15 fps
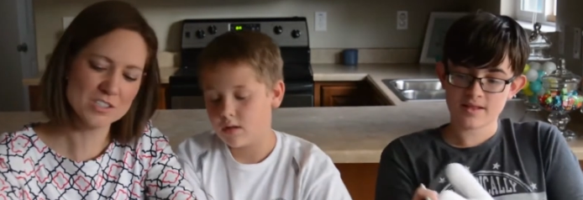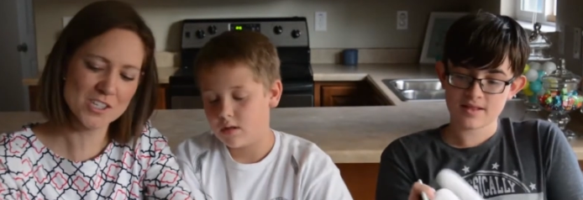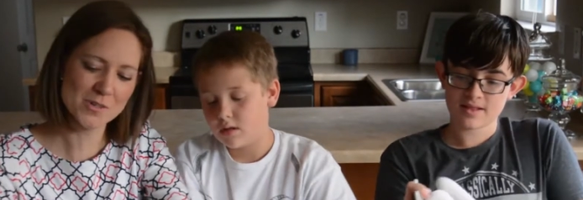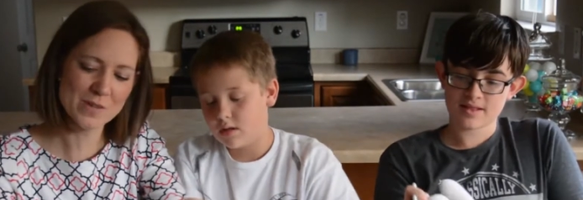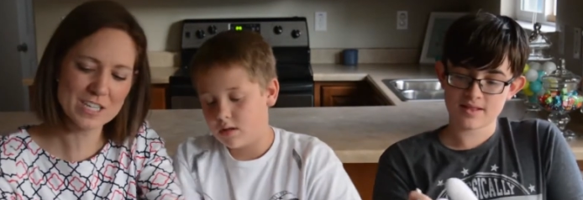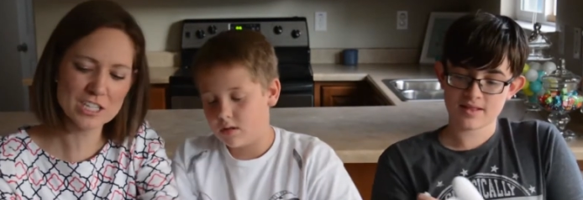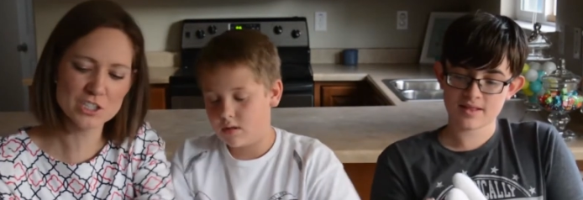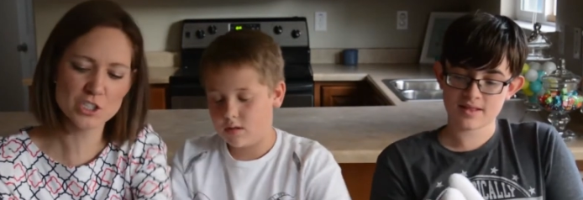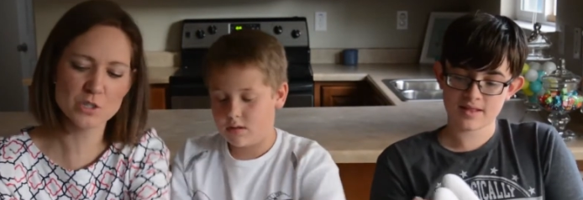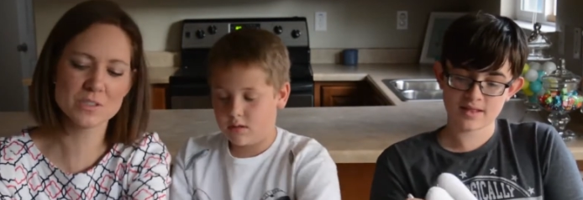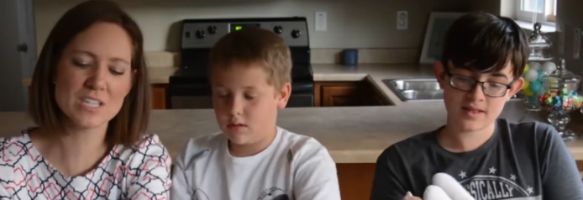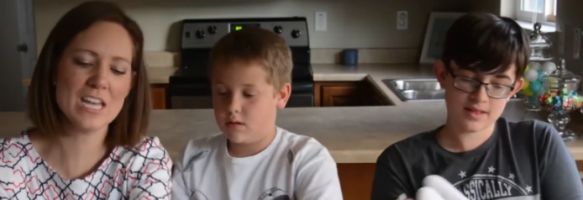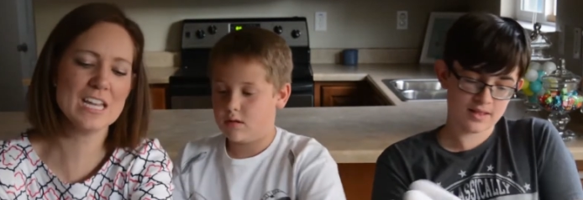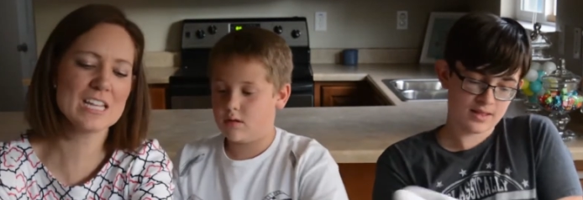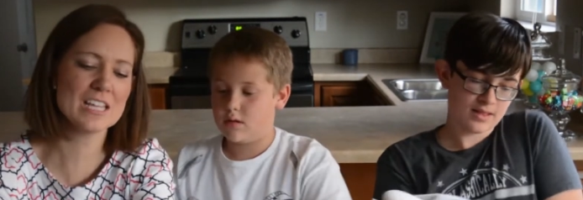Speaker 1: So we can choose
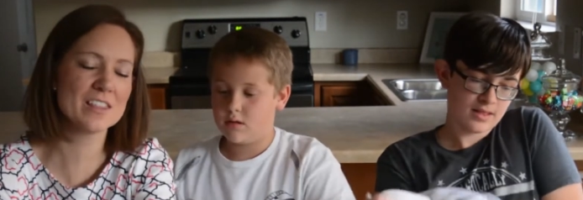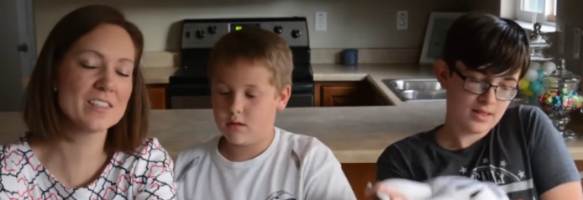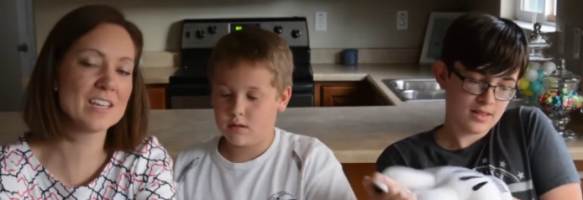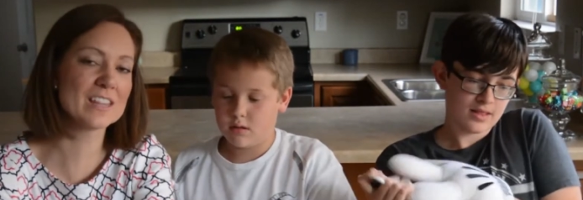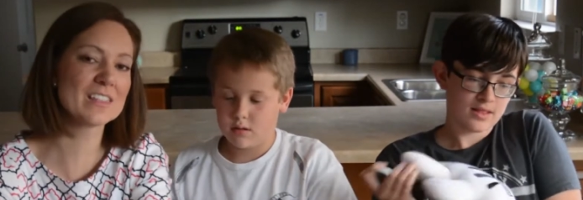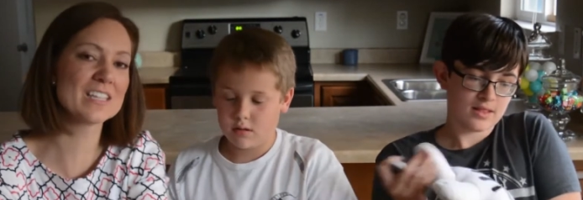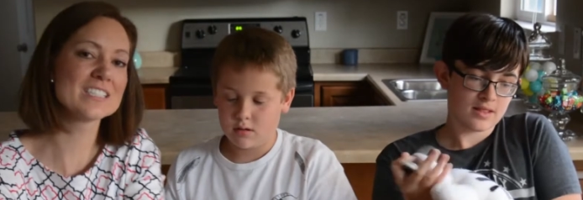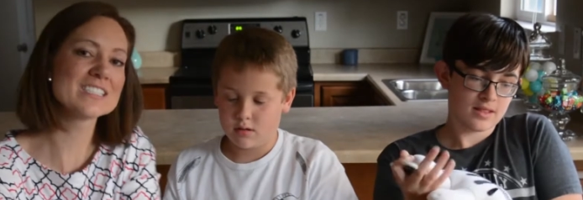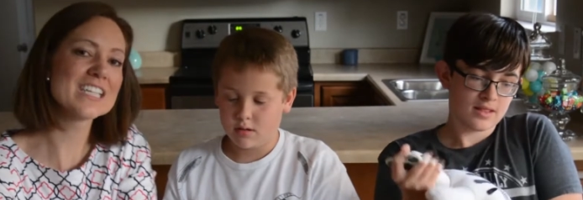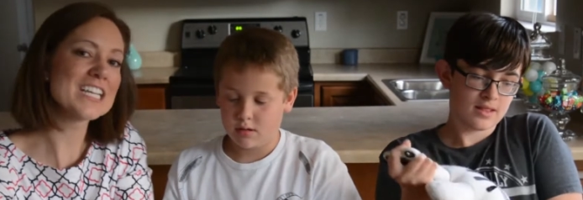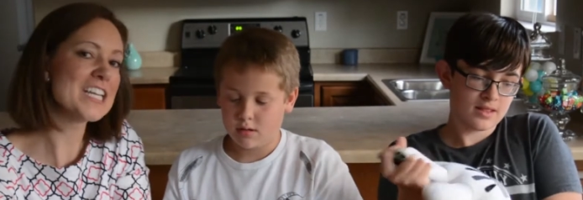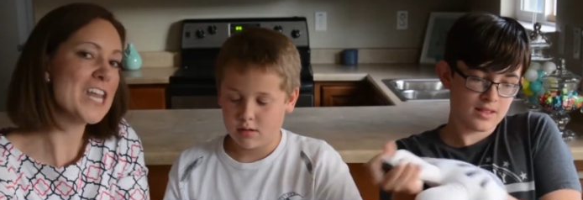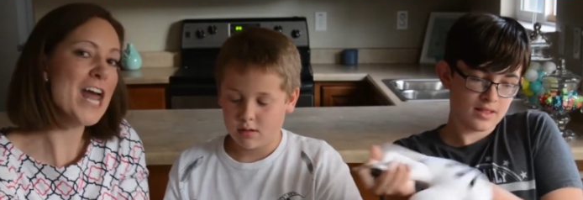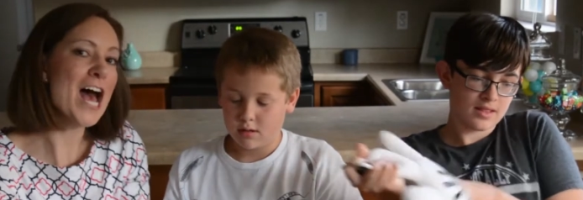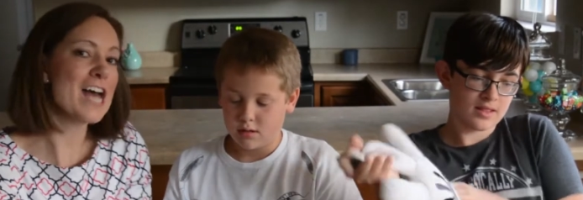anything that
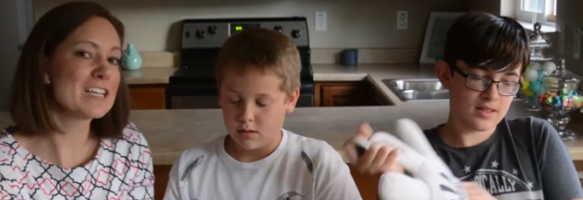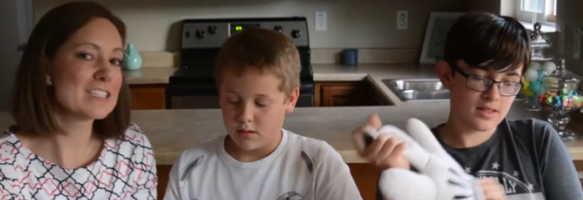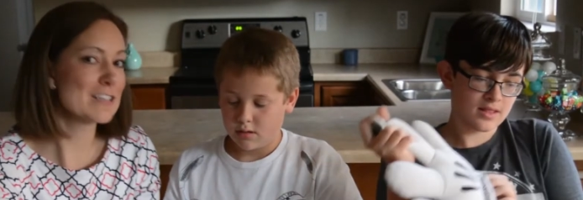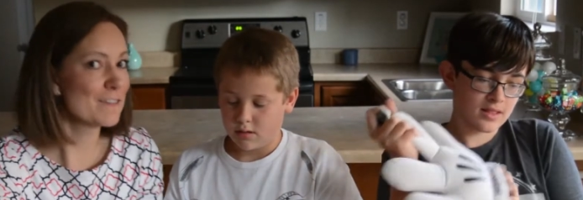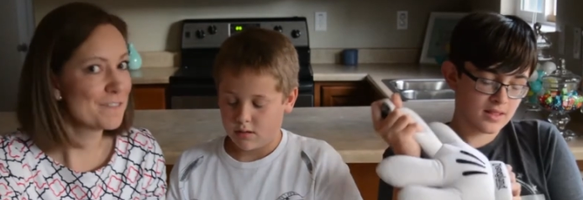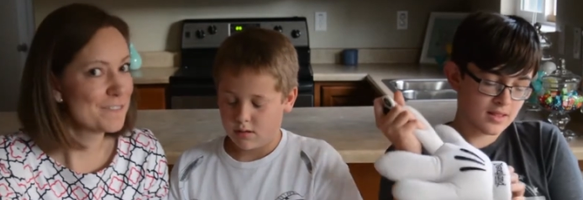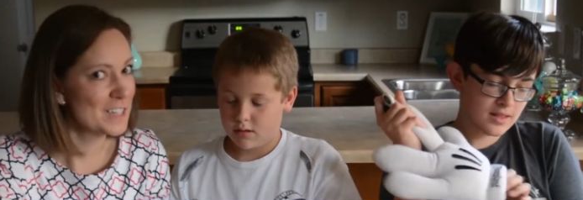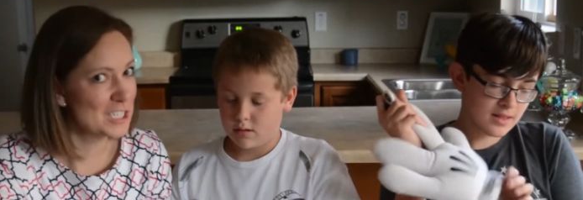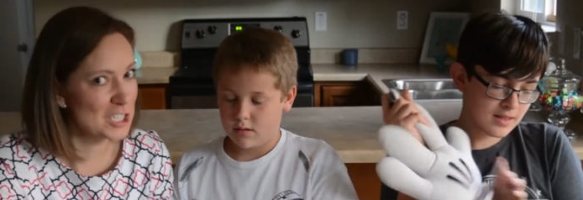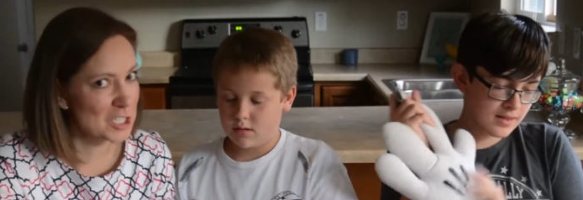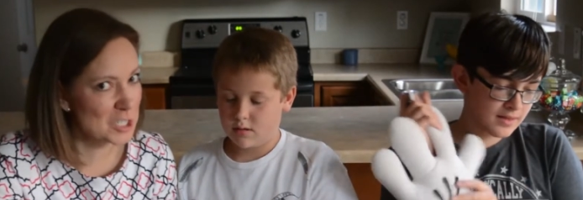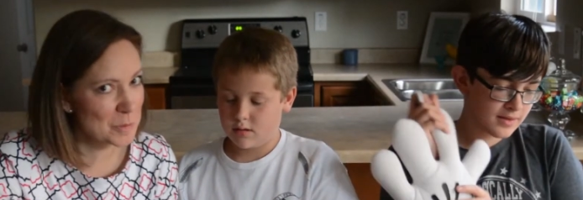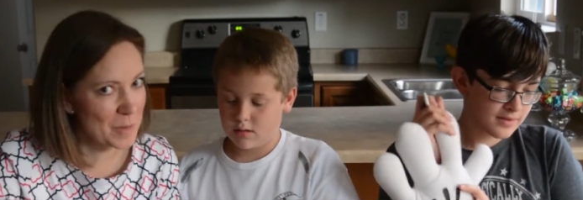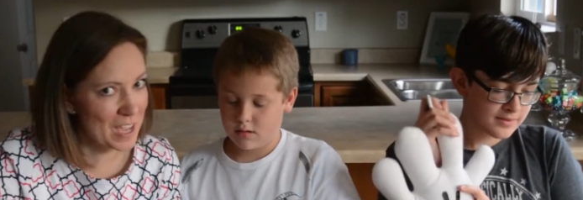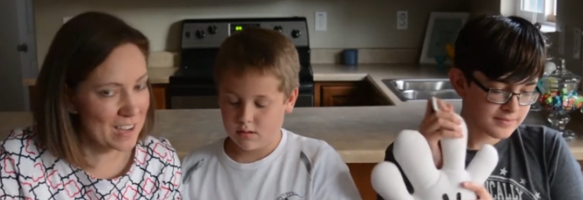did not fidget
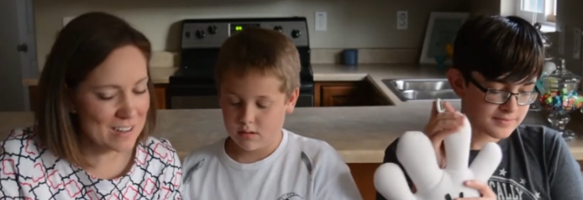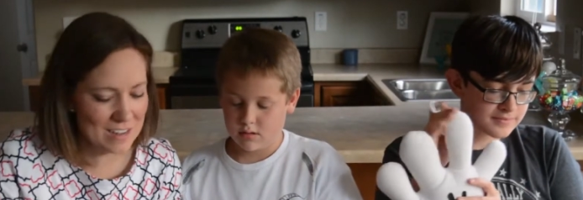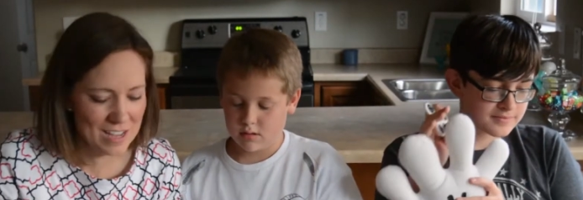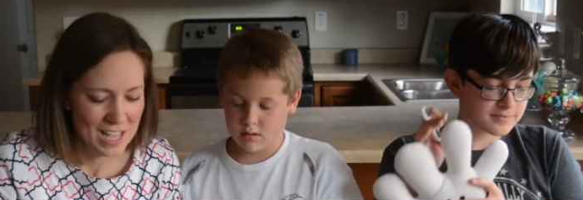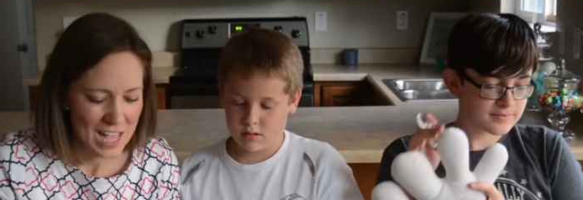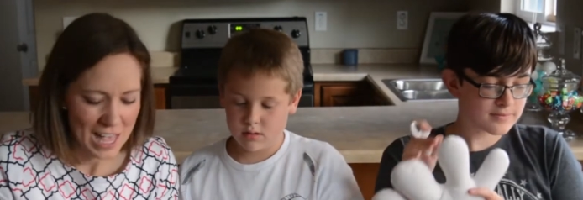spin,